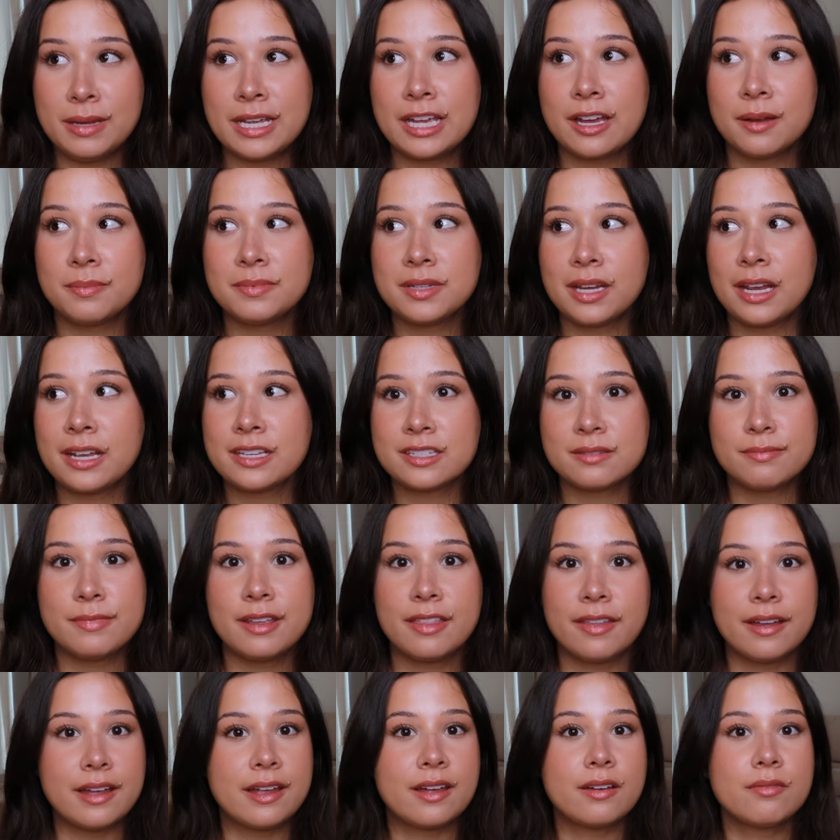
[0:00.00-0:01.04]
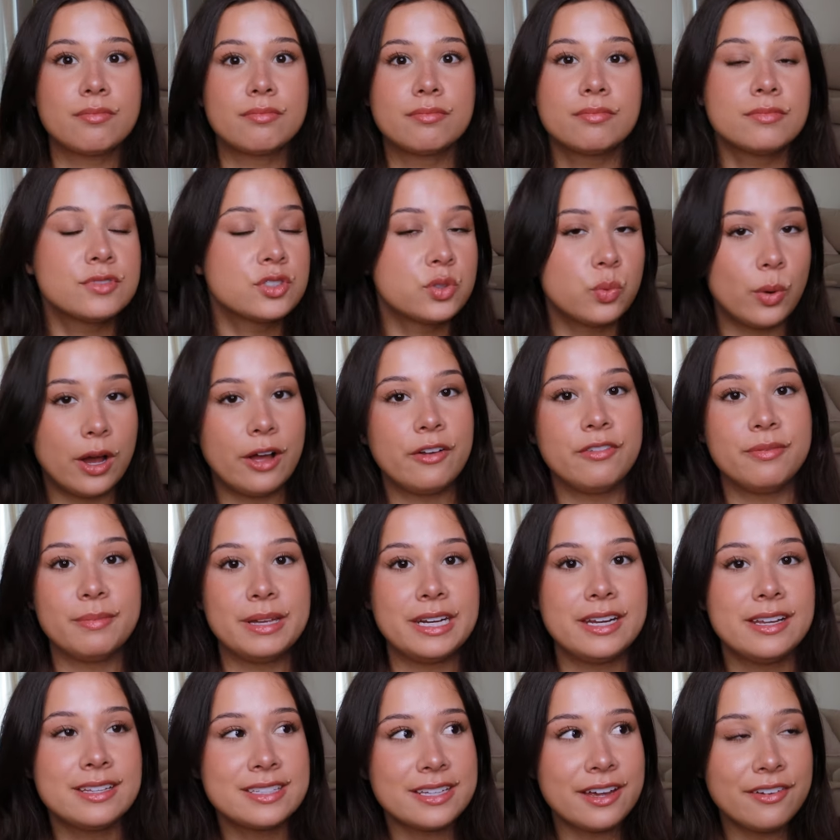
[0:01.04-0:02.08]
makeup takes me like 12
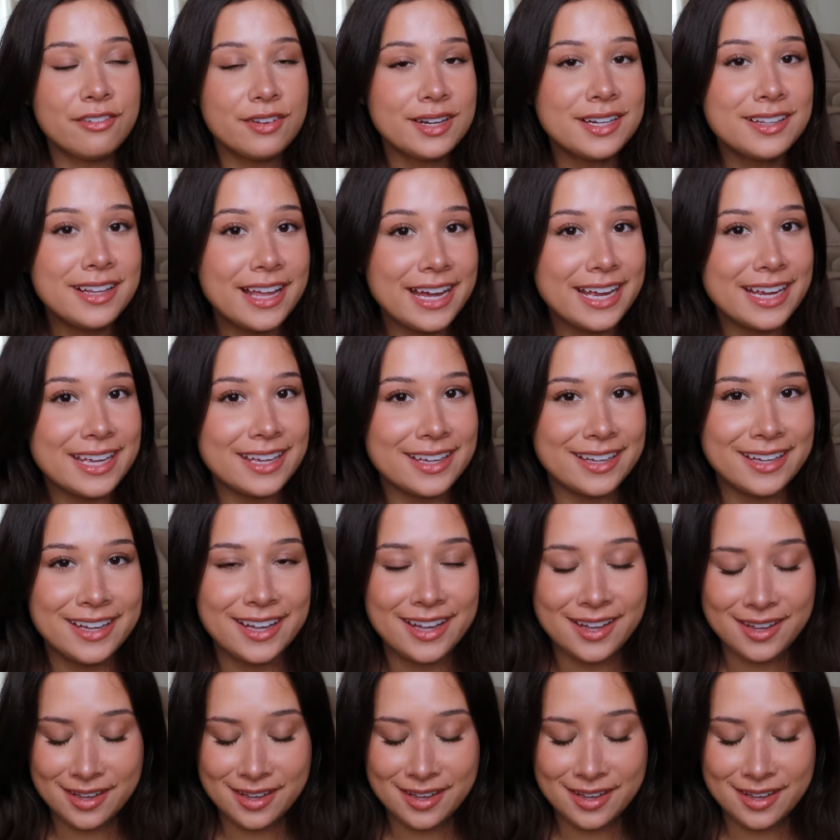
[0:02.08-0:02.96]
minutes I feel like,